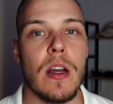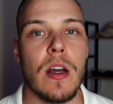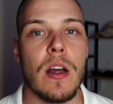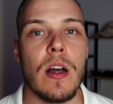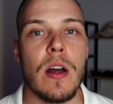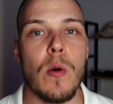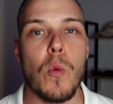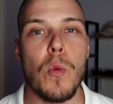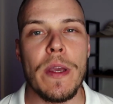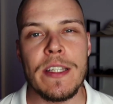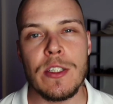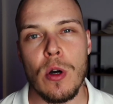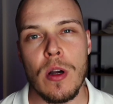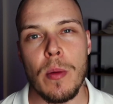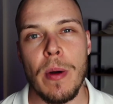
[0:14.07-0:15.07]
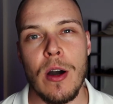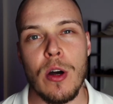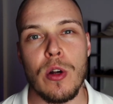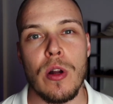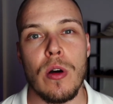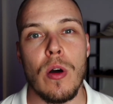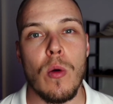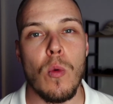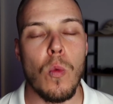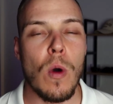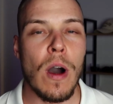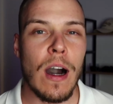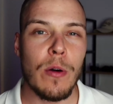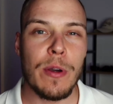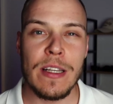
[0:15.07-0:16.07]
we talk about
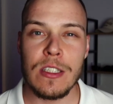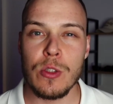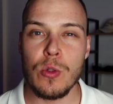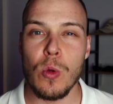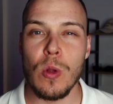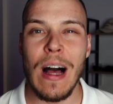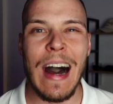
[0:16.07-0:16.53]
how his tool